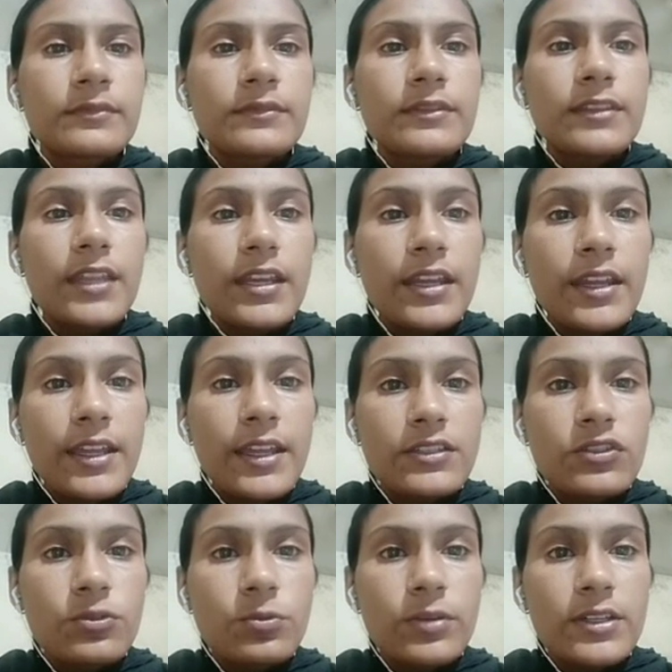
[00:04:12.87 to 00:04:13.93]
The
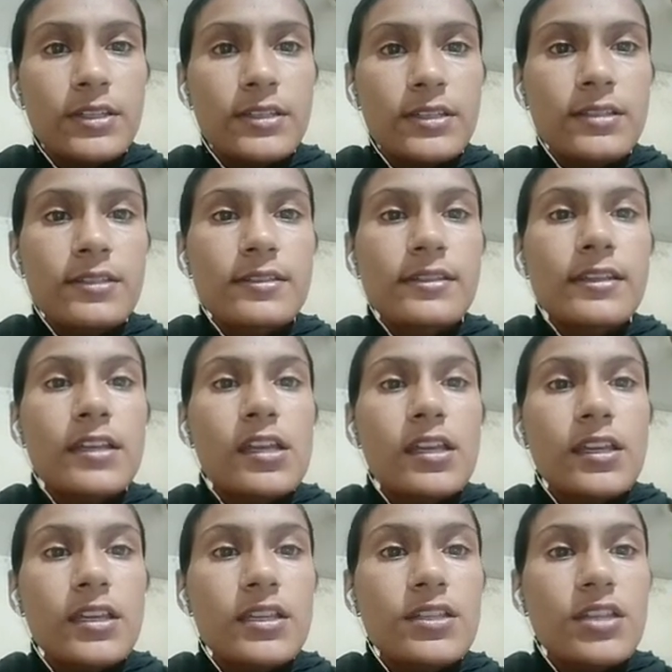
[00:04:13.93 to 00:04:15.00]
next one is
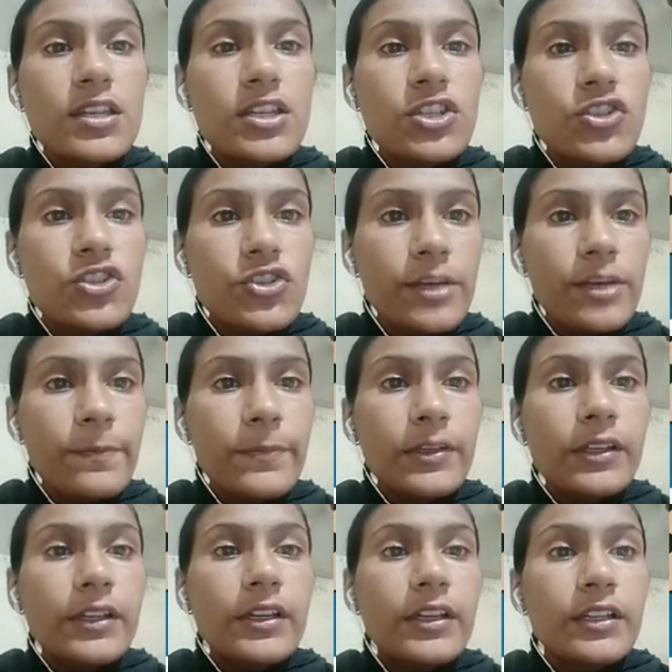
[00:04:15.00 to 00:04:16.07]
any shape
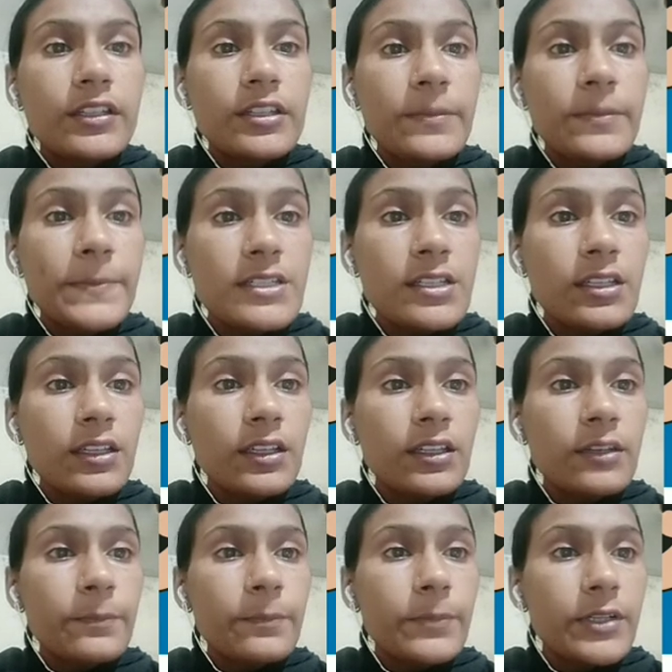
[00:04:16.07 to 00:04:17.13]
repeating in
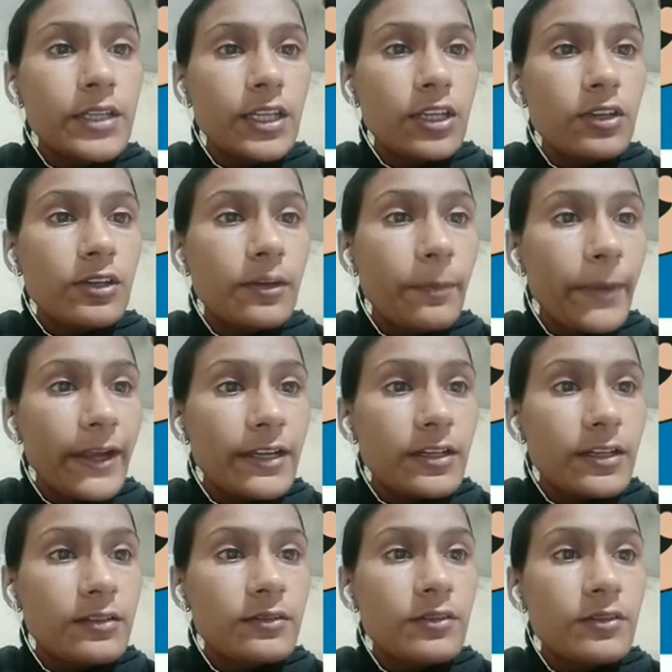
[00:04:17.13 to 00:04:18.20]
a particular
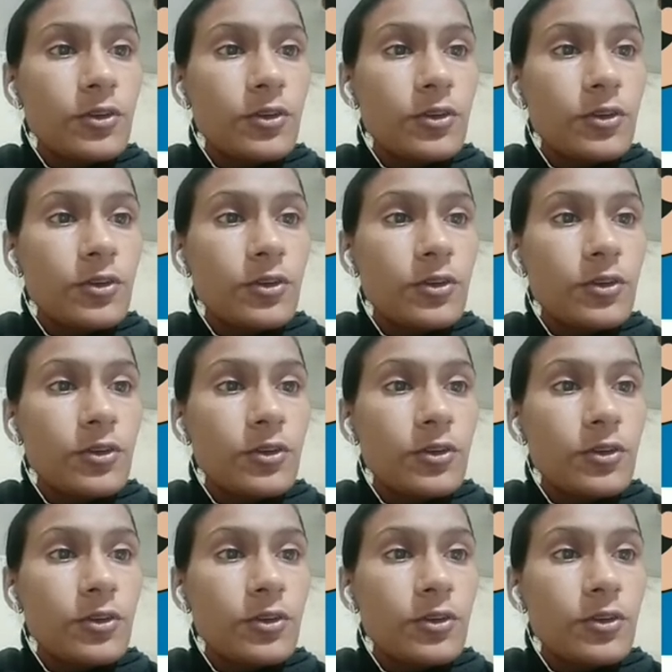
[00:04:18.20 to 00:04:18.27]
pattern?